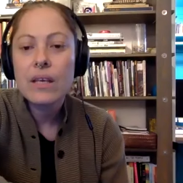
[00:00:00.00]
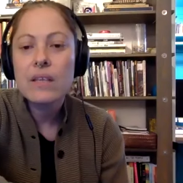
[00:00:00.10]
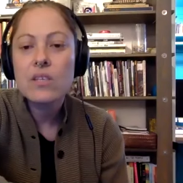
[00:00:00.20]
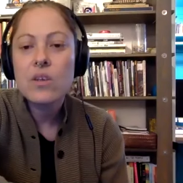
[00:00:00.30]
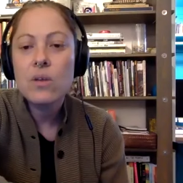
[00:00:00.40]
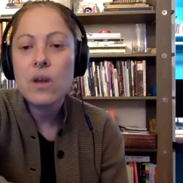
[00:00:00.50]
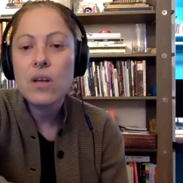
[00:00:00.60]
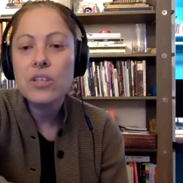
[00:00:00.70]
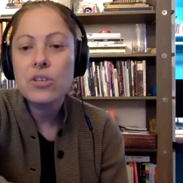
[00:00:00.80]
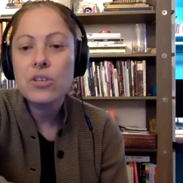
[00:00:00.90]
is no
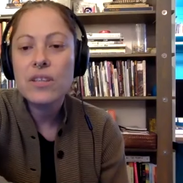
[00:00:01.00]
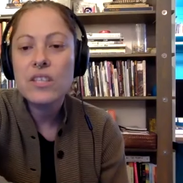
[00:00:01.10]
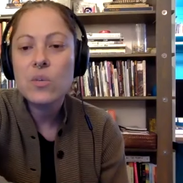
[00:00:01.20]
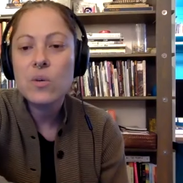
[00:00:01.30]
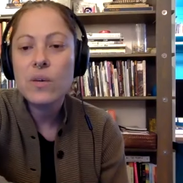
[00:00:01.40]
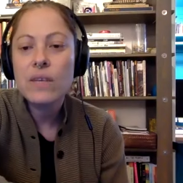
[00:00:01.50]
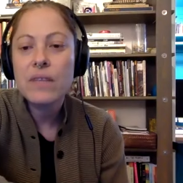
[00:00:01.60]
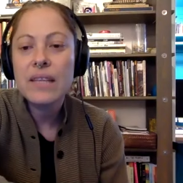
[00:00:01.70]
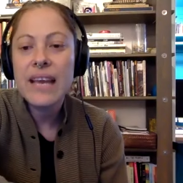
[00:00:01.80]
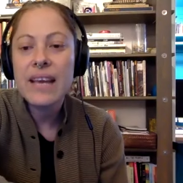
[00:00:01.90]
larger than the story of
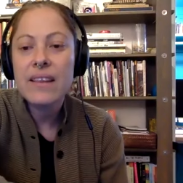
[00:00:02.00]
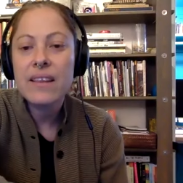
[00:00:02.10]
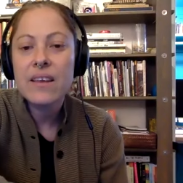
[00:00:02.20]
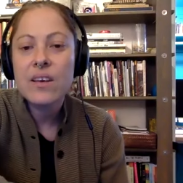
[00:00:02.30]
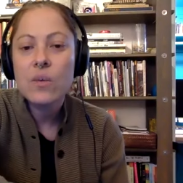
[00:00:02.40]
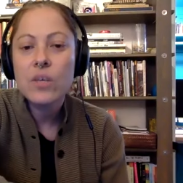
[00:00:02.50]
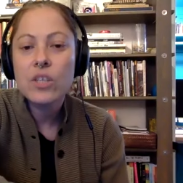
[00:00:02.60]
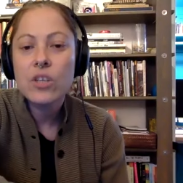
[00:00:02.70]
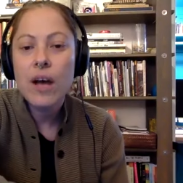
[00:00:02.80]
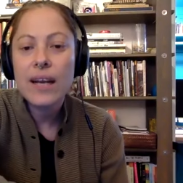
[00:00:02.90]
the lathe
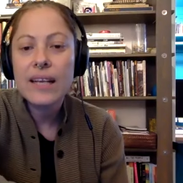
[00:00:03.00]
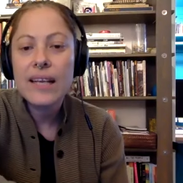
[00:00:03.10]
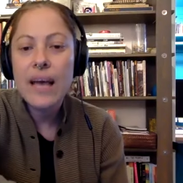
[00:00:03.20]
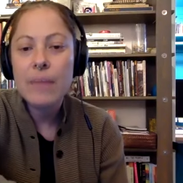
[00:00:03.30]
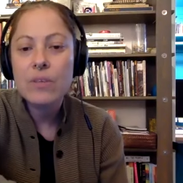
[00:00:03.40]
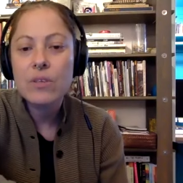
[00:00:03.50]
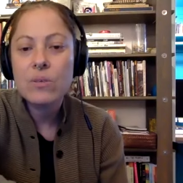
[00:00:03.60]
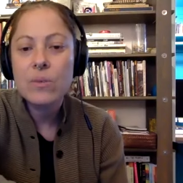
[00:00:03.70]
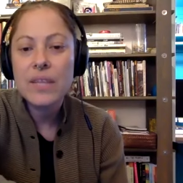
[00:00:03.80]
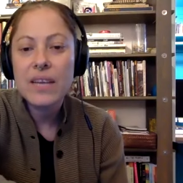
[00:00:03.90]
which caught and kept
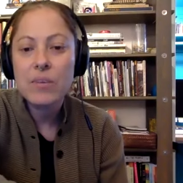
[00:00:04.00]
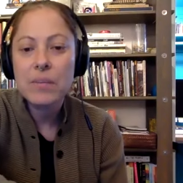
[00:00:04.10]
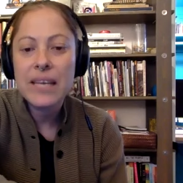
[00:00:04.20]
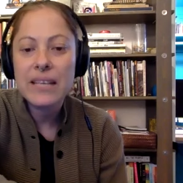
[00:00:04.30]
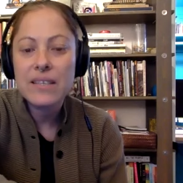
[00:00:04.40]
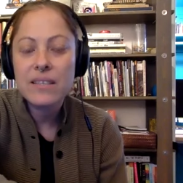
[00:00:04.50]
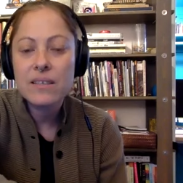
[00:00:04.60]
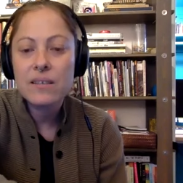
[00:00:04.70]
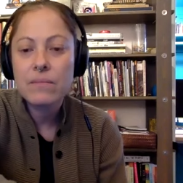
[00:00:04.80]
what they replaced.